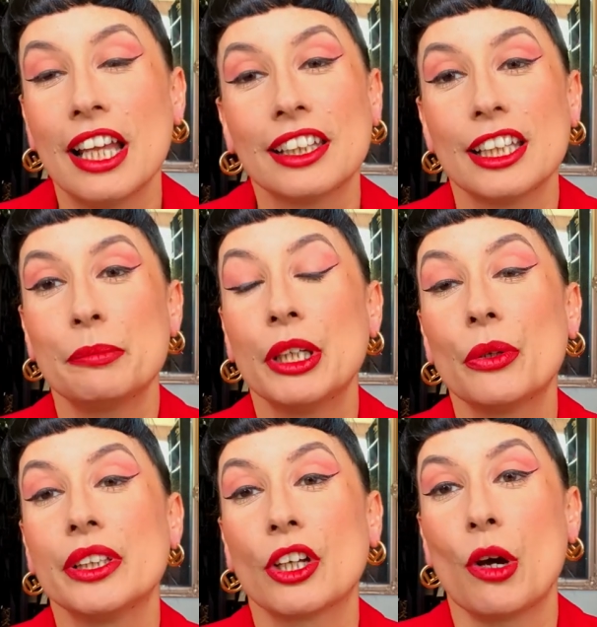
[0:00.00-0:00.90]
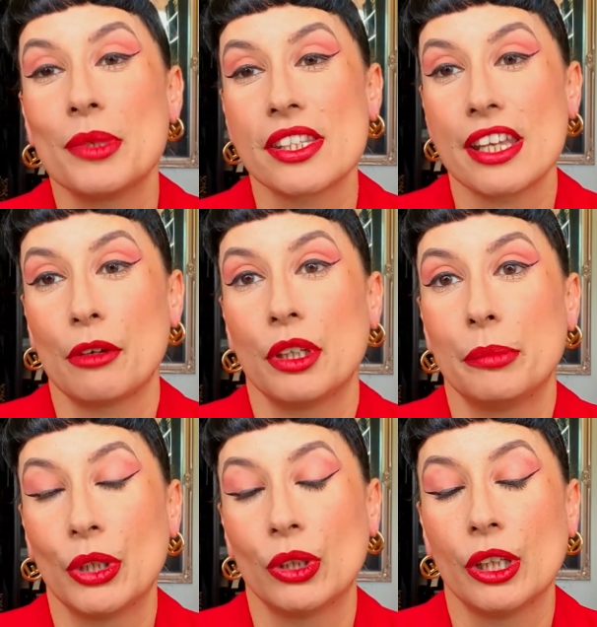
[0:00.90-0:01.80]
Let me know in the comments area
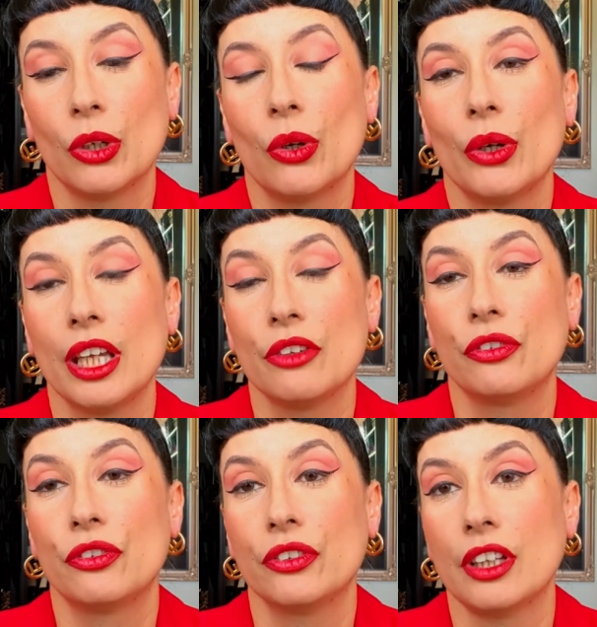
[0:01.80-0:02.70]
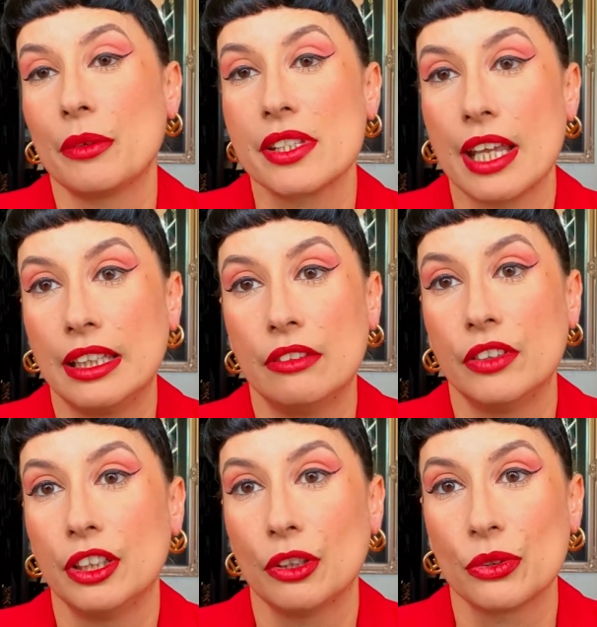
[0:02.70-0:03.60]
below if there is any
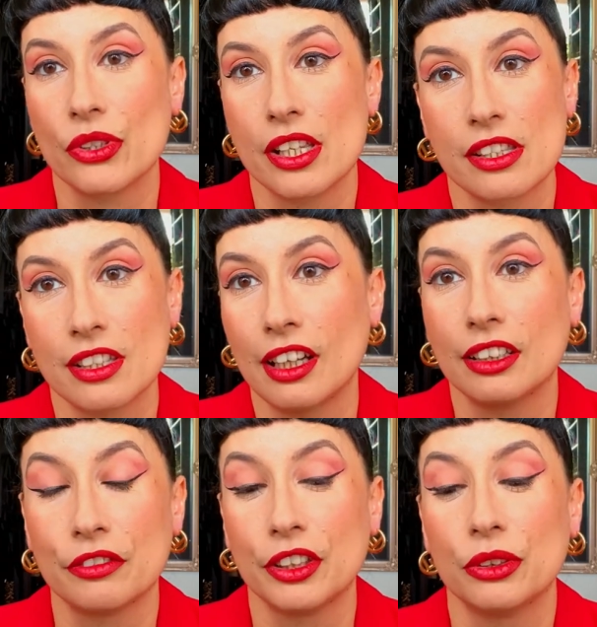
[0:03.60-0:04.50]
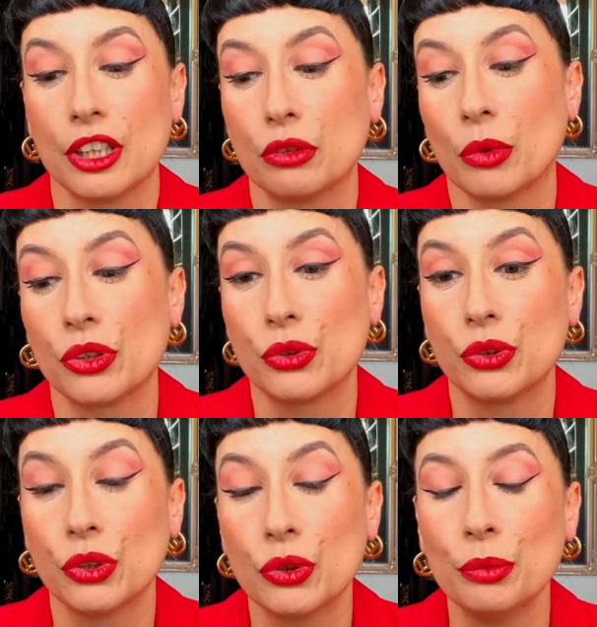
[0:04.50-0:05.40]
video uh, style of video that you want to
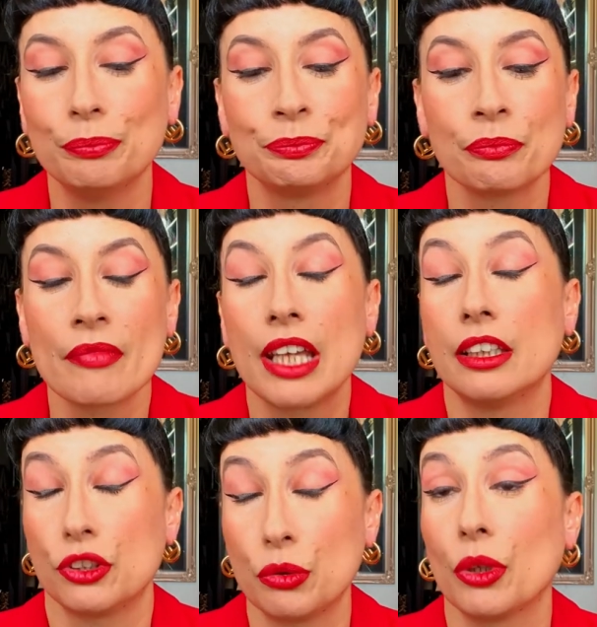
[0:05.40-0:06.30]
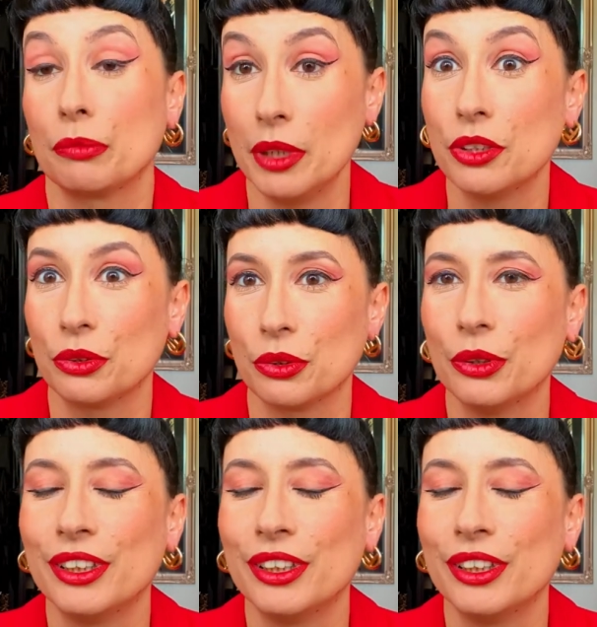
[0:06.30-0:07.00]
do, that you want me to do.